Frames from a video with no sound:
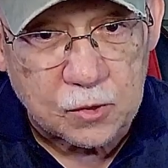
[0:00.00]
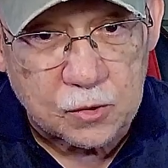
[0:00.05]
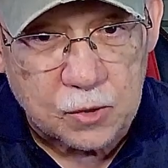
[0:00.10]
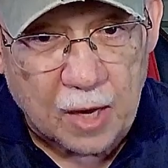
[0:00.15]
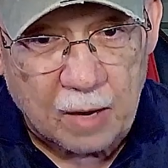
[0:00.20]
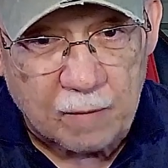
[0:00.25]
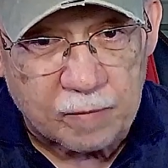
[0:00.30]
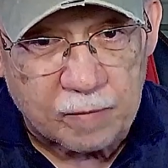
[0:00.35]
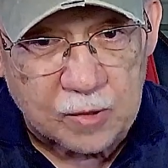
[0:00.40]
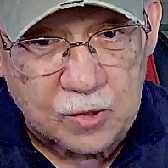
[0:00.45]

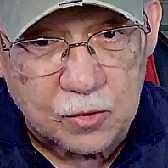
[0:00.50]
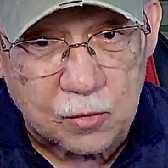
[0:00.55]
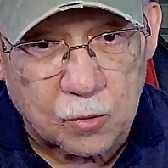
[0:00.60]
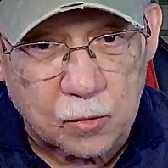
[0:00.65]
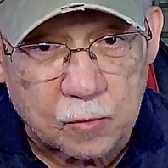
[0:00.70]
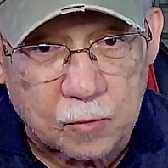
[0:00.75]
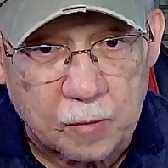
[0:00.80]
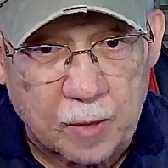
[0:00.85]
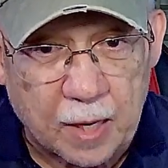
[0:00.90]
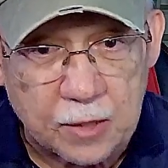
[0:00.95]
ever so
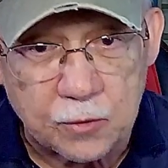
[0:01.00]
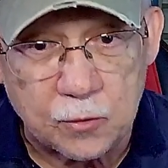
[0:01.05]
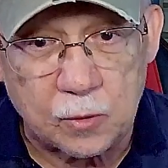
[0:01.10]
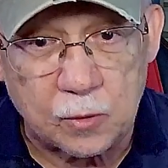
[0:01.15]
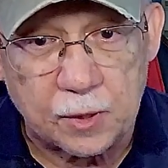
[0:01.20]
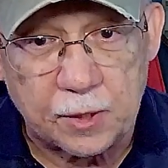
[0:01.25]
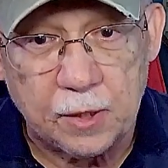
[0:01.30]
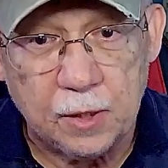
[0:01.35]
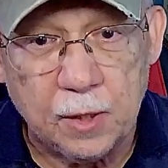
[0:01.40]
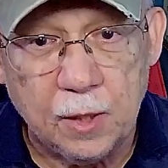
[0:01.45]

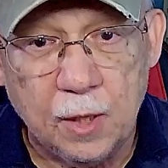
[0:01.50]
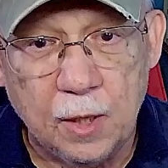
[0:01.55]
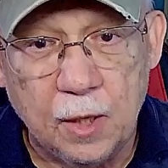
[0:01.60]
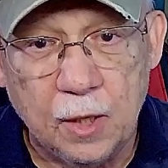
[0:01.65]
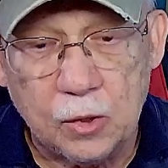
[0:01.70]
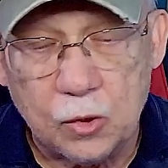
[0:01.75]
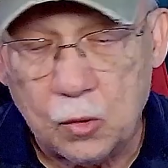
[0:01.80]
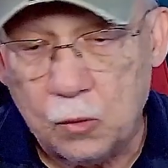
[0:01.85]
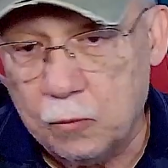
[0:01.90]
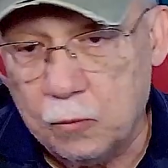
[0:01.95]
gradually
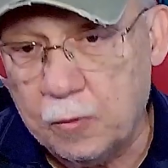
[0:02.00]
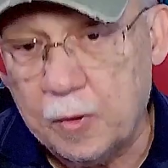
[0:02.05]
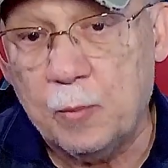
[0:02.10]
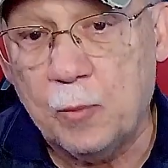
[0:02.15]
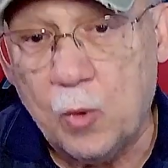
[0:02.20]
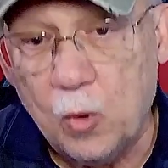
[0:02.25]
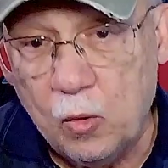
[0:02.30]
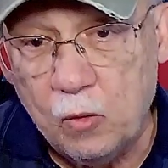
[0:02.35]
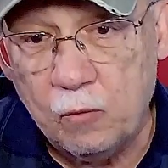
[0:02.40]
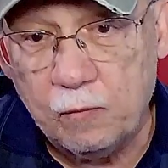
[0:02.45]
to
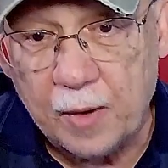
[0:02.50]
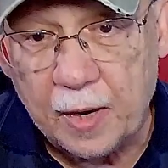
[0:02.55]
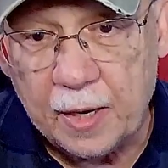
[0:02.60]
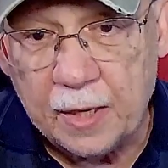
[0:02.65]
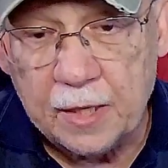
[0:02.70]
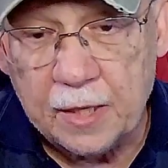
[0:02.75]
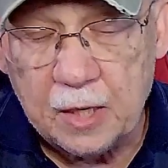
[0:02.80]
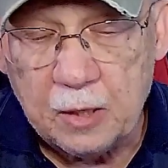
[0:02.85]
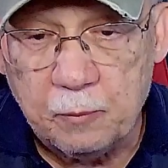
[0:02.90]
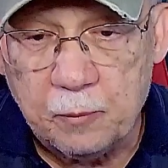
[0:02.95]
remove
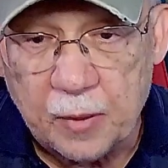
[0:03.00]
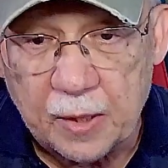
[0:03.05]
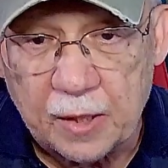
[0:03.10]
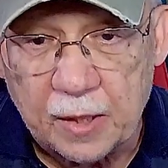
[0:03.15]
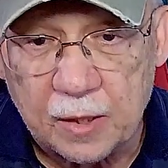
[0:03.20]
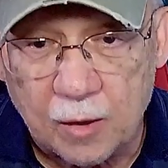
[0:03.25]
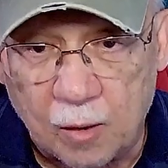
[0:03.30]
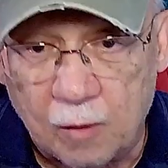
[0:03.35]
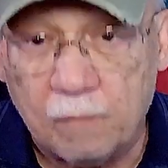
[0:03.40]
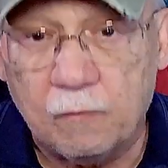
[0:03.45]
any
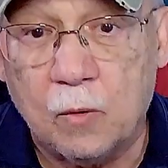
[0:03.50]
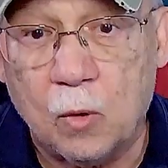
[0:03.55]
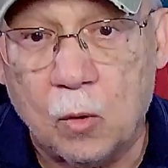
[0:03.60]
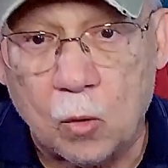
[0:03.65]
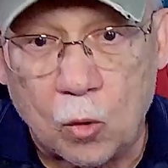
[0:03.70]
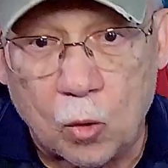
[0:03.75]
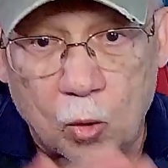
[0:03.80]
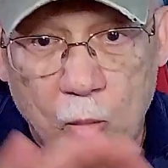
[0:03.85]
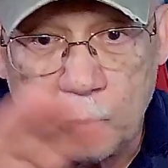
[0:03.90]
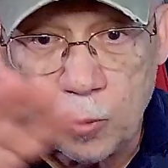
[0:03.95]
bit of
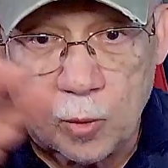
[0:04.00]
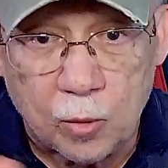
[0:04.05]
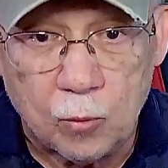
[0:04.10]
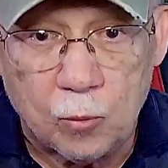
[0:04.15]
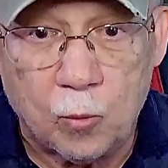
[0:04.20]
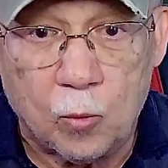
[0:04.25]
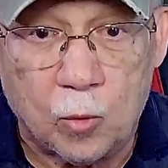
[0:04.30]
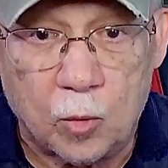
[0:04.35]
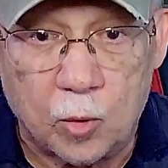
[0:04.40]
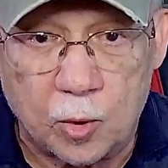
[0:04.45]

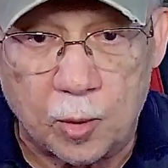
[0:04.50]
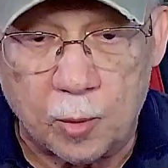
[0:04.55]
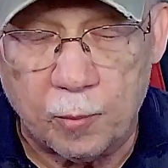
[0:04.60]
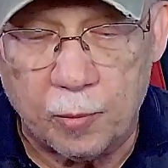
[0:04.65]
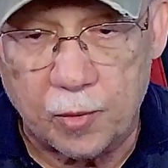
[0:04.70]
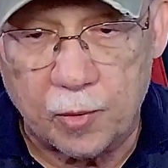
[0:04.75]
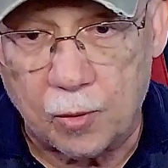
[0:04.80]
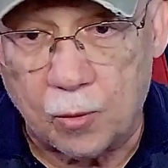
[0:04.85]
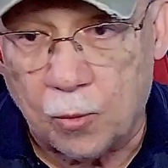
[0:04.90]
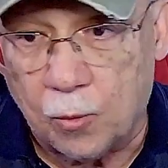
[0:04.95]
global
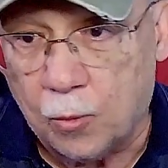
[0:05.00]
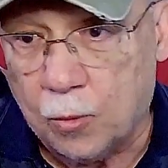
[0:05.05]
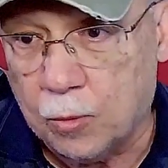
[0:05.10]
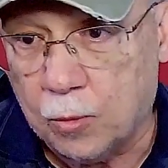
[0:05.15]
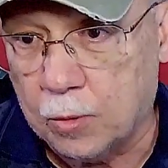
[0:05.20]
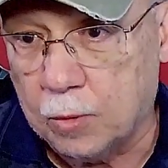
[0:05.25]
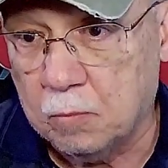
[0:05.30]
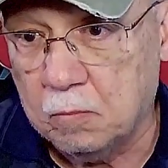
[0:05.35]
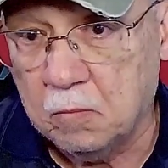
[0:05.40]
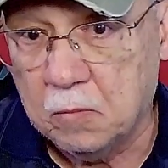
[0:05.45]
warmth
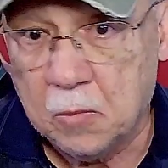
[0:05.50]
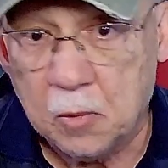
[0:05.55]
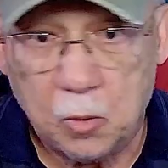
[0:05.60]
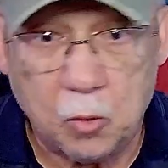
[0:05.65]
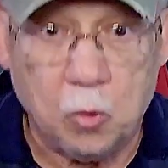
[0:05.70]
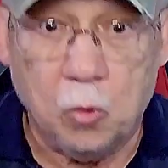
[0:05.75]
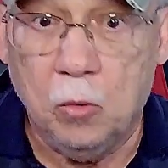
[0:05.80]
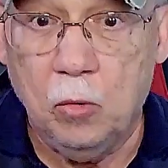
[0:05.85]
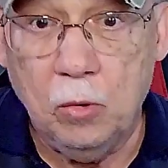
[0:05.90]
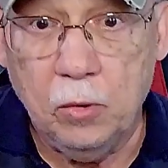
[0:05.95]
or
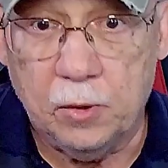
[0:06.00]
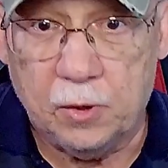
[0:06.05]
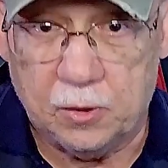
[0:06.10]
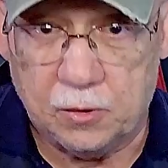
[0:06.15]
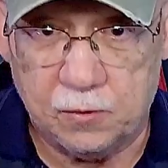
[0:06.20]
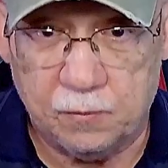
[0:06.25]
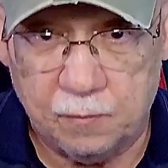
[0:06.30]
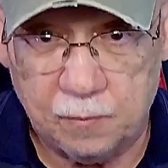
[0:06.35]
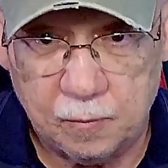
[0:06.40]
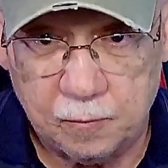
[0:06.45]

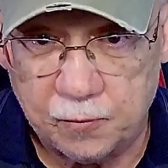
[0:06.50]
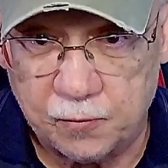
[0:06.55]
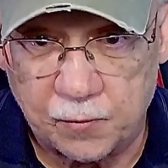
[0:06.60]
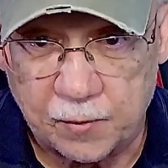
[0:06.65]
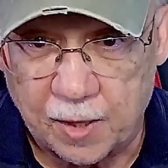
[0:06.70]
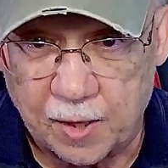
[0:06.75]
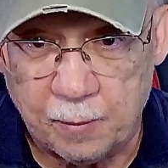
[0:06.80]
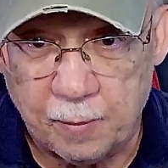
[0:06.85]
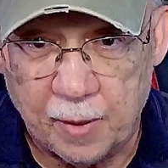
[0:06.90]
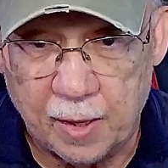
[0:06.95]
coolness for
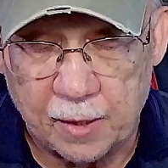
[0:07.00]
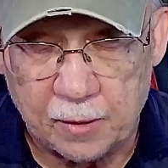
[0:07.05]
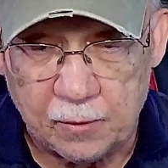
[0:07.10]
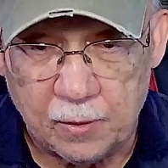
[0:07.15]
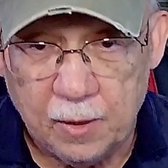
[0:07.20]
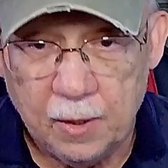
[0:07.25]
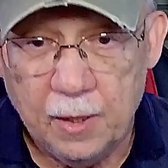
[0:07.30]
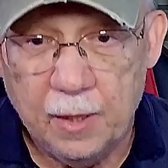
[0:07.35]
that matter.